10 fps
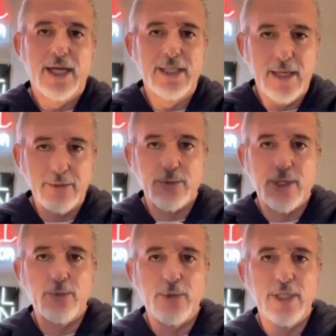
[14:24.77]
And that was
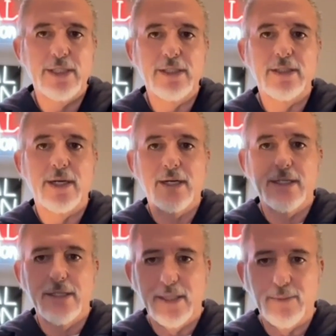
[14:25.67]
right when Elon
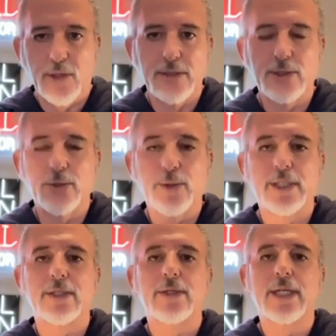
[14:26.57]
had bought in
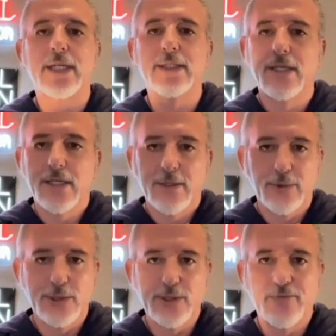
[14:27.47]
Twitter and
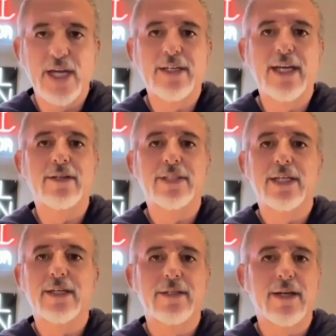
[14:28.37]
was found out that
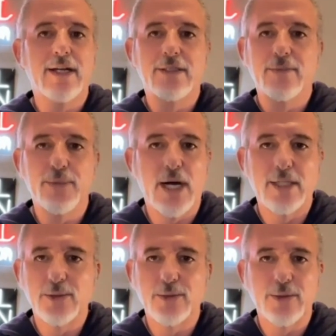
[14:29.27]
a lot of the
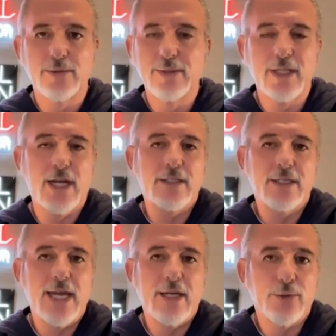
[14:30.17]
bots were, a lot of the
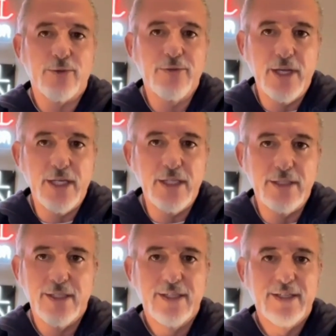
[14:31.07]
accounts were fake
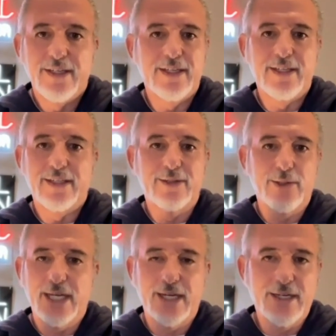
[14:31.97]
and all
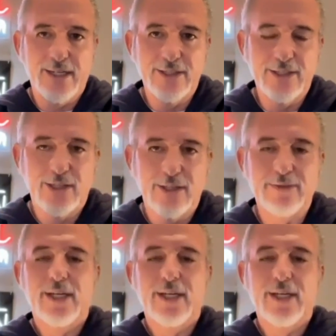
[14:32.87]
that kind of stuff.